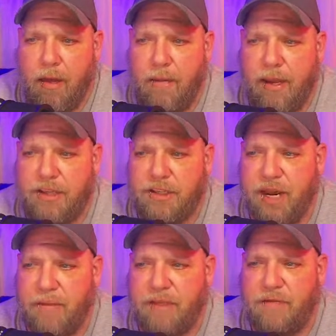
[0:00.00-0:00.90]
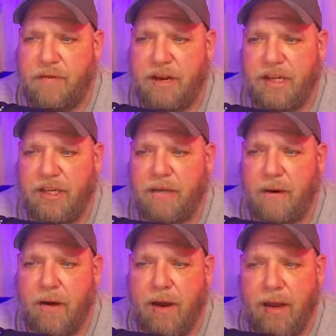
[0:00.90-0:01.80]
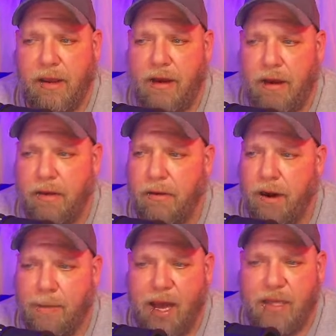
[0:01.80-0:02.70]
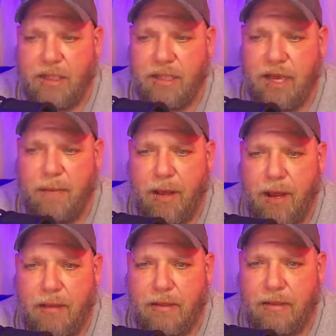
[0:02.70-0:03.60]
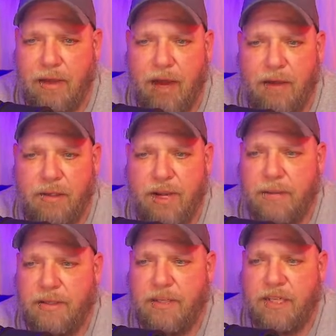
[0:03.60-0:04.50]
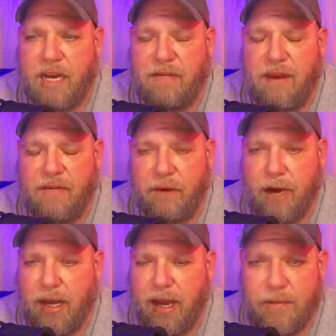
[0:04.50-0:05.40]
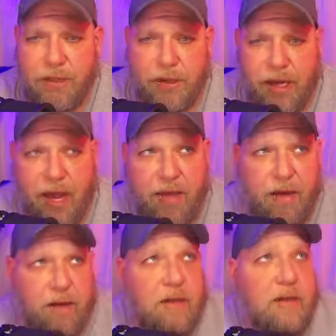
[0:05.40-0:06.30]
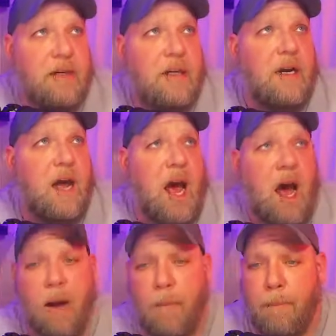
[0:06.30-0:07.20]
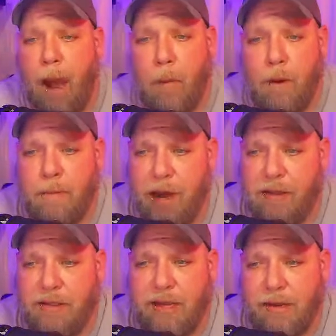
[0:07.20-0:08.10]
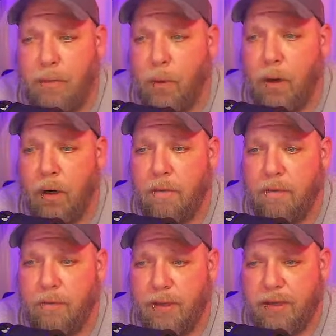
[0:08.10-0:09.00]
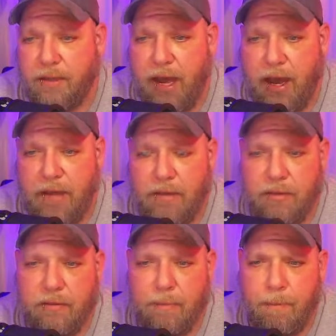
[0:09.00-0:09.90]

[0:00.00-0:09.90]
Then we get Sheamus defeating Jeff Hardy in another great match in 10 minutes. Sheamus and Jeff have great chemistry together. I wouldn't mind seeing more from these guys.